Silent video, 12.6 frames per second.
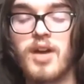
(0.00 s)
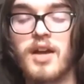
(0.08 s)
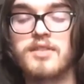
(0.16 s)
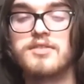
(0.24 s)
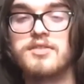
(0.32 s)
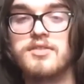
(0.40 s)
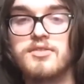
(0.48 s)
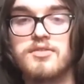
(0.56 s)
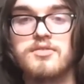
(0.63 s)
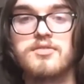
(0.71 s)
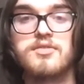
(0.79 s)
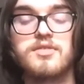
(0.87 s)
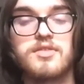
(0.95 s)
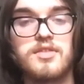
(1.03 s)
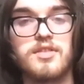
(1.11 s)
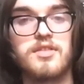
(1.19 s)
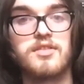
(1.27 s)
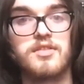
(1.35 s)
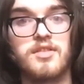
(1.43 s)
back to you.
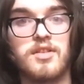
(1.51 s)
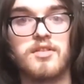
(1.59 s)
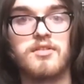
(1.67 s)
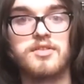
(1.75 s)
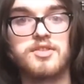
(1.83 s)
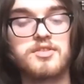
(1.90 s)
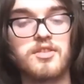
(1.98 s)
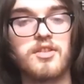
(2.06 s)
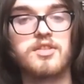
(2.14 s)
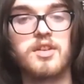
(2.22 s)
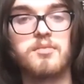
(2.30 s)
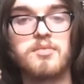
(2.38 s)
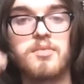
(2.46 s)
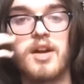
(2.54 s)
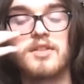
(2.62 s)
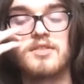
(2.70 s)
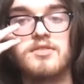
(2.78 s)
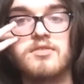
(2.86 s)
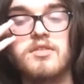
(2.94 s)
It'll just start coming
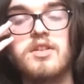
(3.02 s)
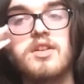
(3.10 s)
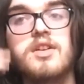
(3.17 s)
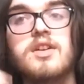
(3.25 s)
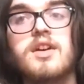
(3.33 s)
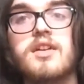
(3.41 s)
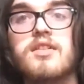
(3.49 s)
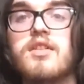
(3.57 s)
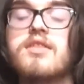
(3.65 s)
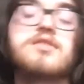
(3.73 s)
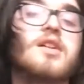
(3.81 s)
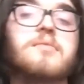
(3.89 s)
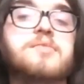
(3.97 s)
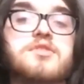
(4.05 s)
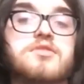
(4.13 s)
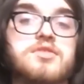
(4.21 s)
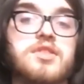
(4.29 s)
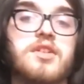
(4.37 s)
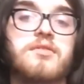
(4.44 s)
back to you, and a lot of times
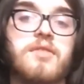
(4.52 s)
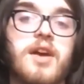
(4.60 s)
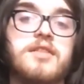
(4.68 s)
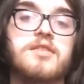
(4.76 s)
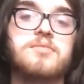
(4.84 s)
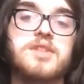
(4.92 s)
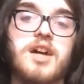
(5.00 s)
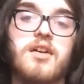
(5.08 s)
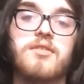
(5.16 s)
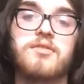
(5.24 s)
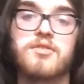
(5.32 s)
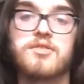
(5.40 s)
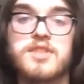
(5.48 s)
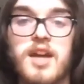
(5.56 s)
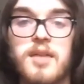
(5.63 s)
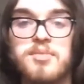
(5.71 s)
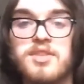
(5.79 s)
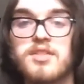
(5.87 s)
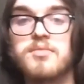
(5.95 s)
you'll start writing them down or
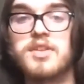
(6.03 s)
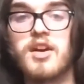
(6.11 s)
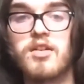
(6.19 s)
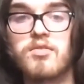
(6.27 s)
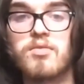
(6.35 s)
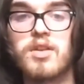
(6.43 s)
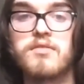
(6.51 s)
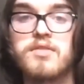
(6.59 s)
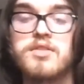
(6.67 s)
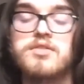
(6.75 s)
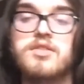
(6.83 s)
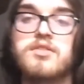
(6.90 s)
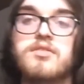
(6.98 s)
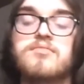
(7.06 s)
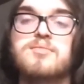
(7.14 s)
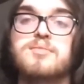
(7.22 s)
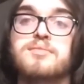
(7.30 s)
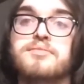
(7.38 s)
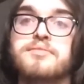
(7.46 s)
typing them down, whatever you do.
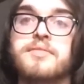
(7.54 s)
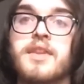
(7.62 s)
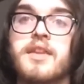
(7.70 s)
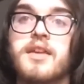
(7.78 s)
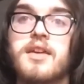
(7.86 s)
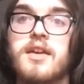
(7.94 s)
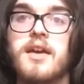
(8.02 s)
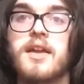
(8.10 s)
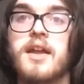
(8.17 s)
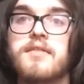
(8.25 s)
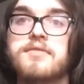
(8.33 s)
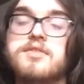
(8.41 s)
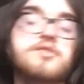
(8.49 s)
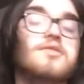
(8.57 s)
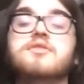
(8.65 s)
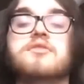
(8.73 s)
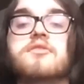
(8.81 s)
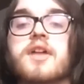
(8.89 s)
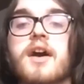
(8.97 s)
And after you
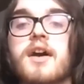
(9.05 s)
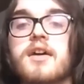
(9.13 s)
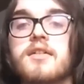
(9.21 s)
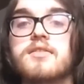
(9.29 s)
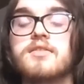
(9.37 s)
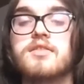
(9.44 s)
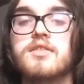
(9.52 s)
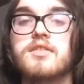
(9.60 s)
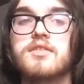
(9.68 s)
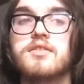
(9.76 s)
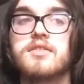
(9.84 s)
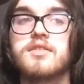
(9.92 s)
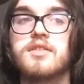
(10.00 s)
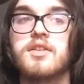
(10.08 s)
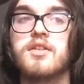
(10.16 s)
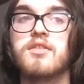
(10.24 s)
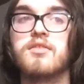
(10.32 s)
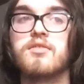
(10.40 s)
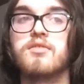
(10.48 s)
do that,
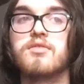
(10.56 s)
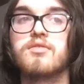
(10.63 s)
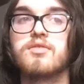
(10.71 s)
a